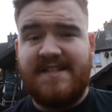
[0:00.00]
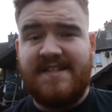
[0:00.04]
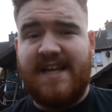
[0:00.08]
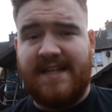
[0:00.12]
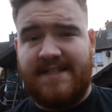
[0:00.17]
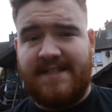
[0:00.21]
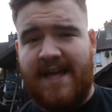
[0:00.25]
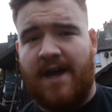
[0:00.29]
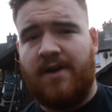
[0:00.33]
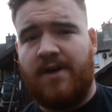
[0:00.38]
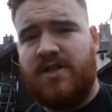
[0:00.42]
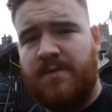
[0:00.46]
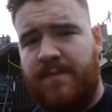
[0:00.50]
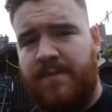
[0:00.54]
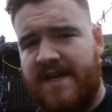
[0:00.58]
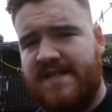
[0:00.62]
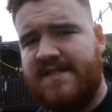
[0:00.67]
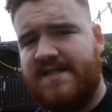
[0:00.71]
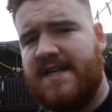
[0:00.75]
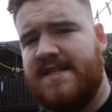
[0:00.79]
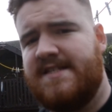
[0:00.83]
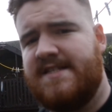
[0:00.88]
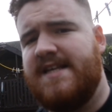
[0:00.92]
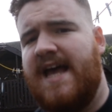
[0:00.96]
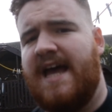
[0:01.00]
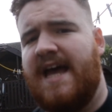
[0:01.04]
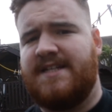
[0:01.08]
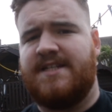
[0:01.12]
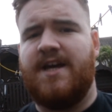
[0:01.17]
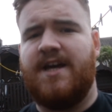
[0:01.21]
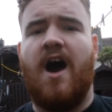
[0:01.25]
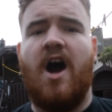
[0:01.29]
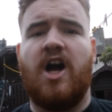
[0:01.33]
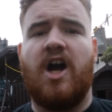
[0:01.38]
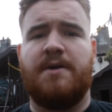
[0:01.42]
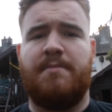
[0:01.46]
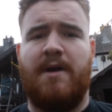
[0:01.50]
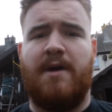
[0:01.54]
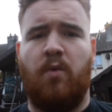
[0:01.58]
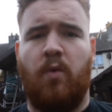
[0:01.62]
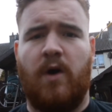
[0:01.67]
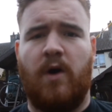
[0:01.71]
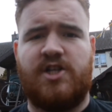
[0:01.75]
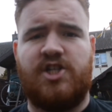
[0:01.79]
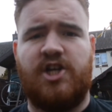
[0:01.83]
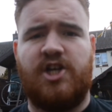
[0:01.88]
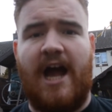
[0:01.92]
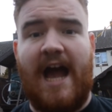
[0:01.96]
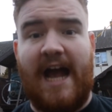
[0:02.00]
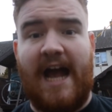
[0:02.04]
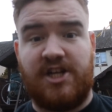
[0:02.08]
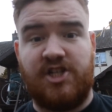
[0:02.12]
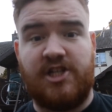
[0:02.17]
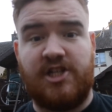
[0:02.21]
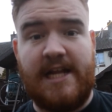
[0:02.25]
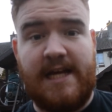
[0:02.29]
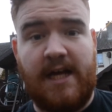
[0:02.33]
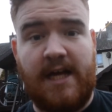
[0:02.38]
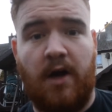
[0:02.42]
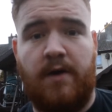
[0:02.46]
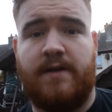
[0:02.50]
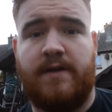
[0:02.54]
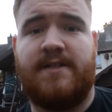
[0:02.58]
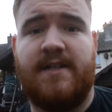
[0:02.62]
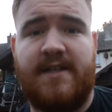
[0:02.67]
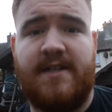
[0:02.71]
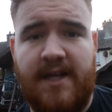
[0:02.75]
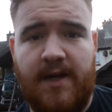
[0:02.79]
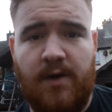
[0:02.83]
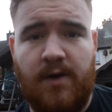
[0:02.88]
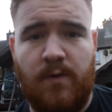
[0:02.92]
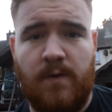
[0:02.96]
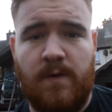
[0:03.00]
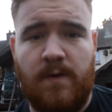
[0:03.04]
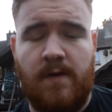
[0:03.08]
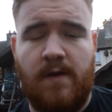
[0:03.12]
get down to business and talk about what you're actually going to do,